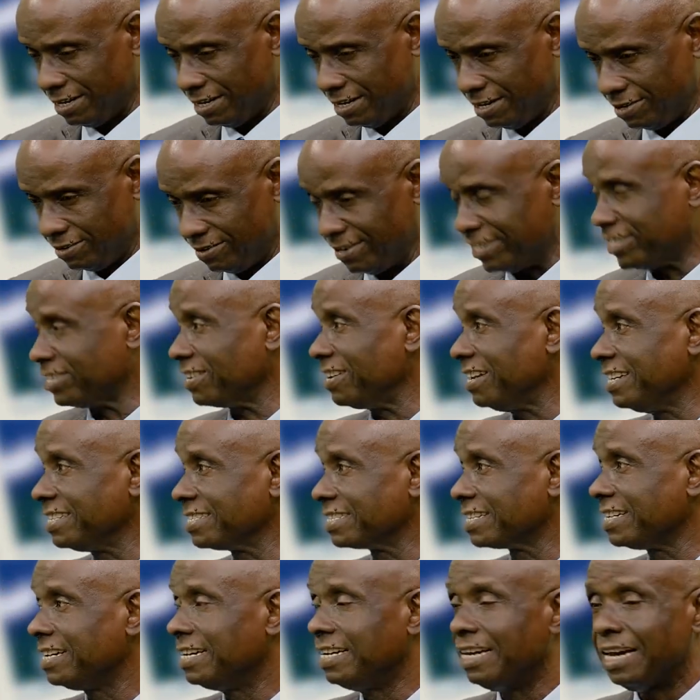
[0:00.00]
resilience,
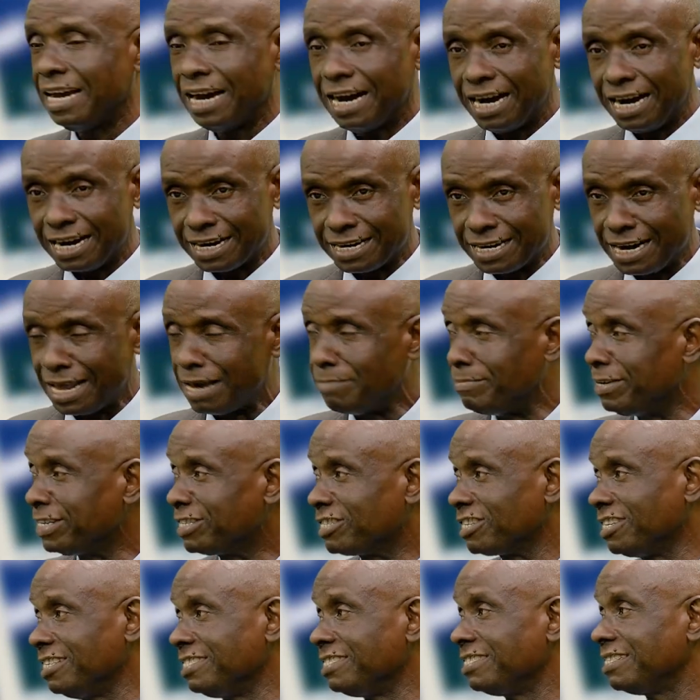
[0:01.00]
and climate
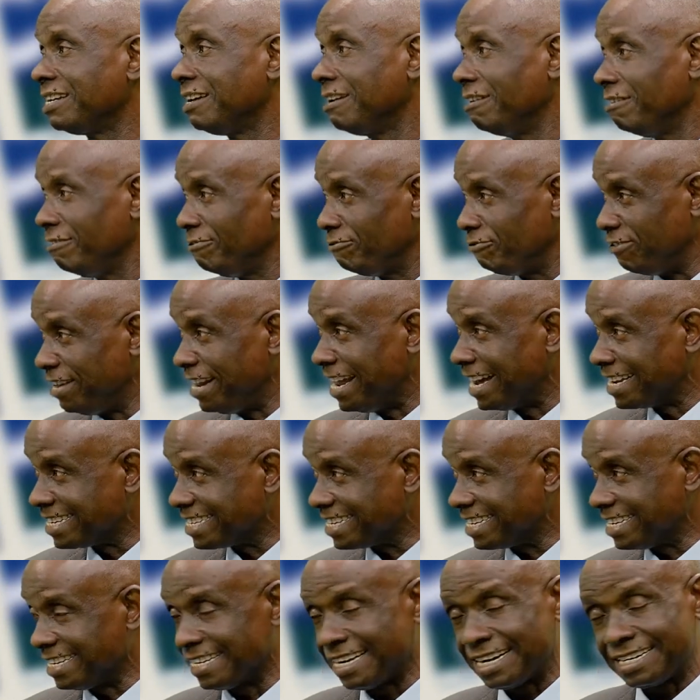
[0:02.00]
change
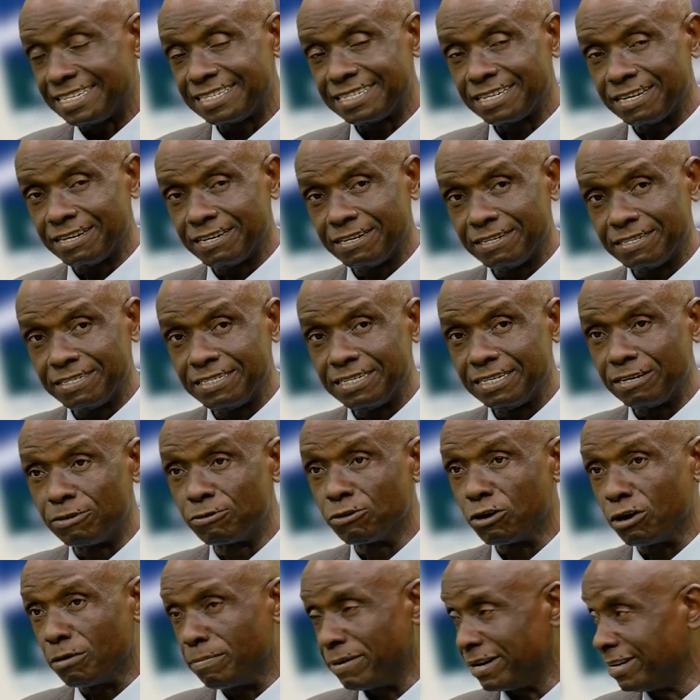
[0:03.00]
financing that the
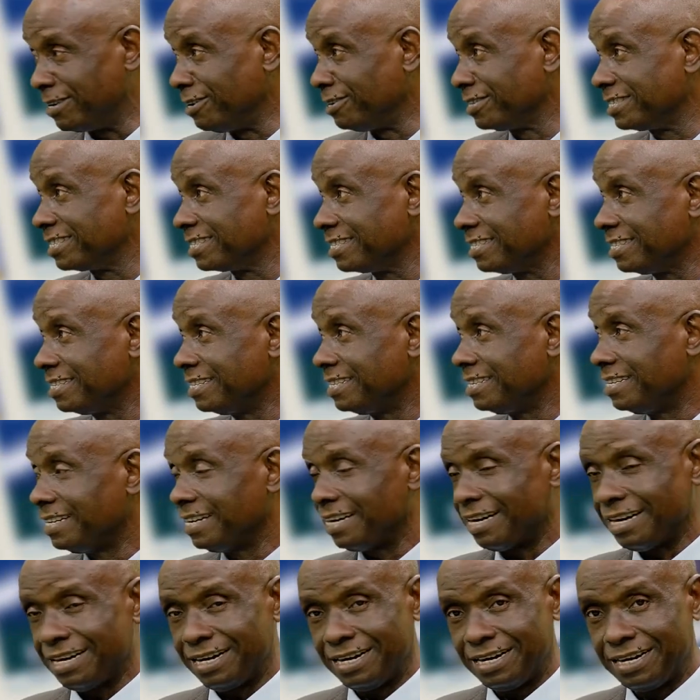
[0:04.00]
global north
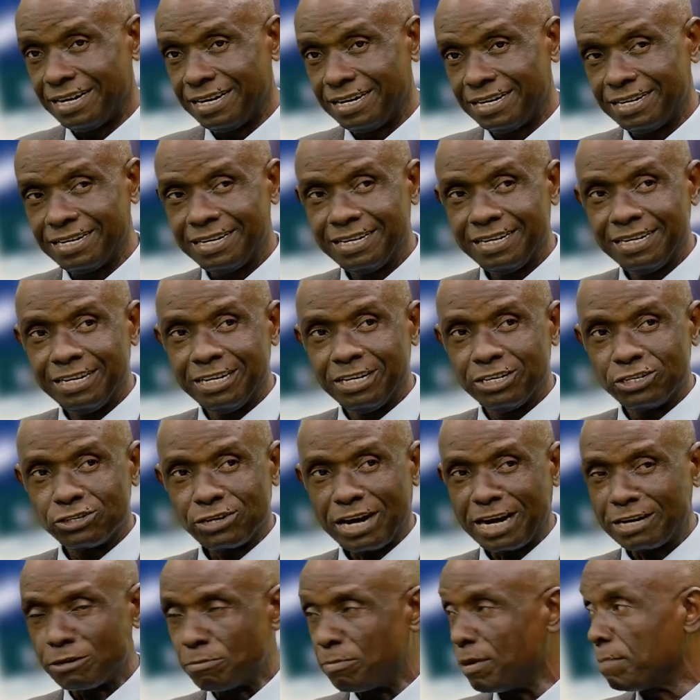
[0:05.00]

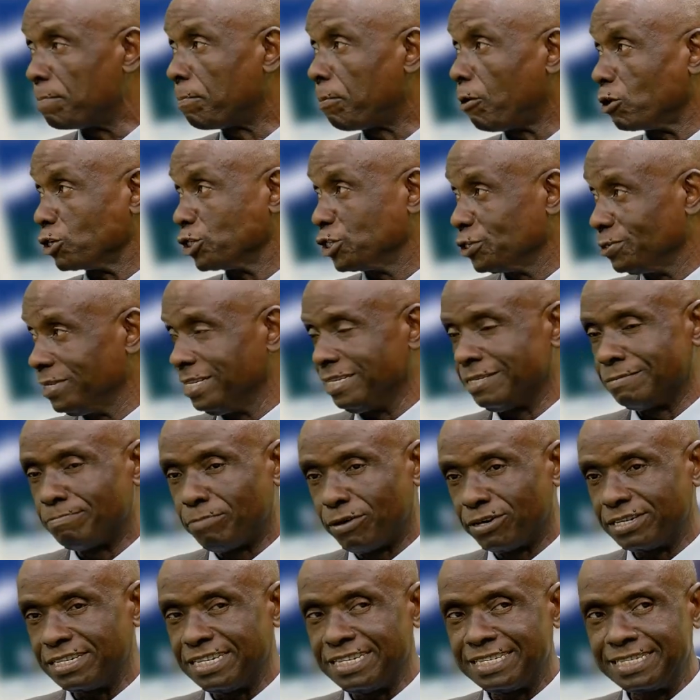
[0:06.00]
try to be pursuing.
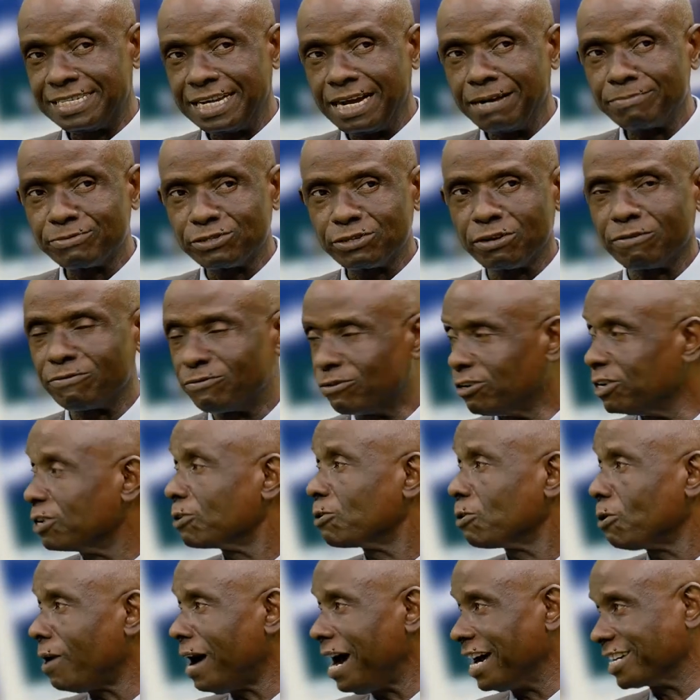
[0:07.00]
But in terms of
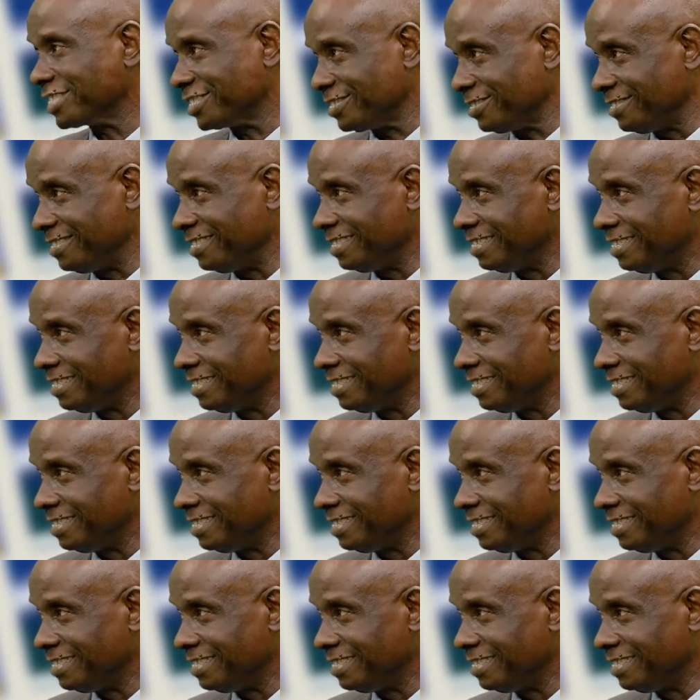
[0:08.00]
critical action